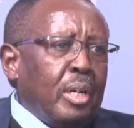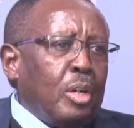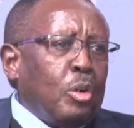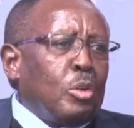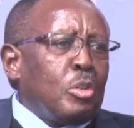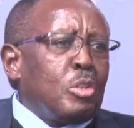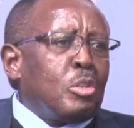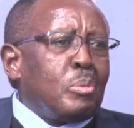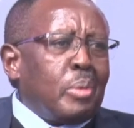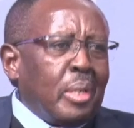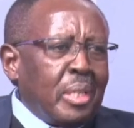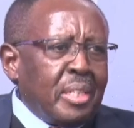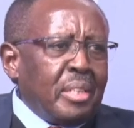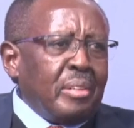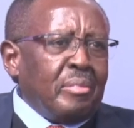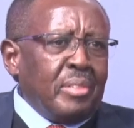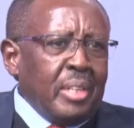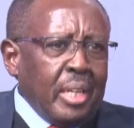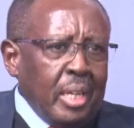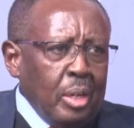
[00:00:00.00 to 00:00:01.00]

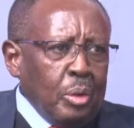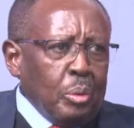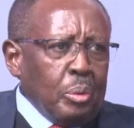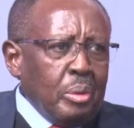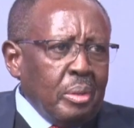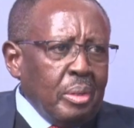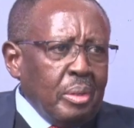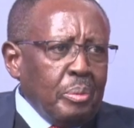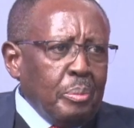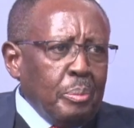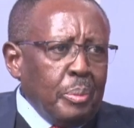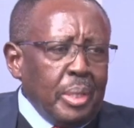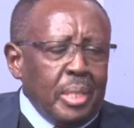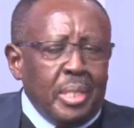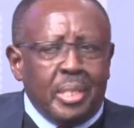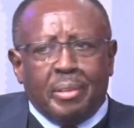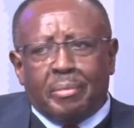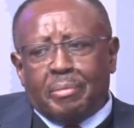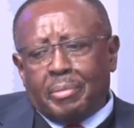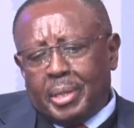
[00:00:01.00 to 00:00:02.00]
constructive dialogue
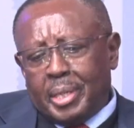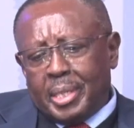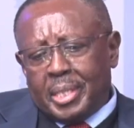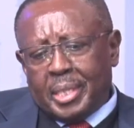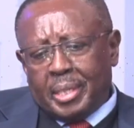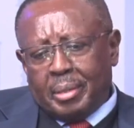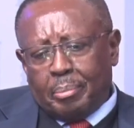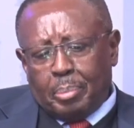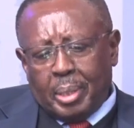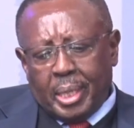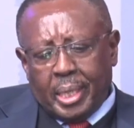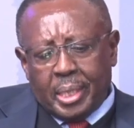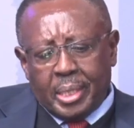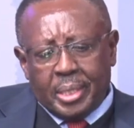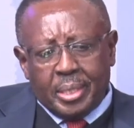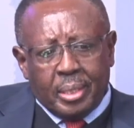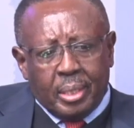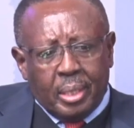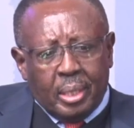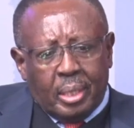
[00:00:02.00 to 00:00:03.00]
with different
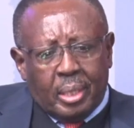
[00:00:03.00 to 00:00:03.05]
players.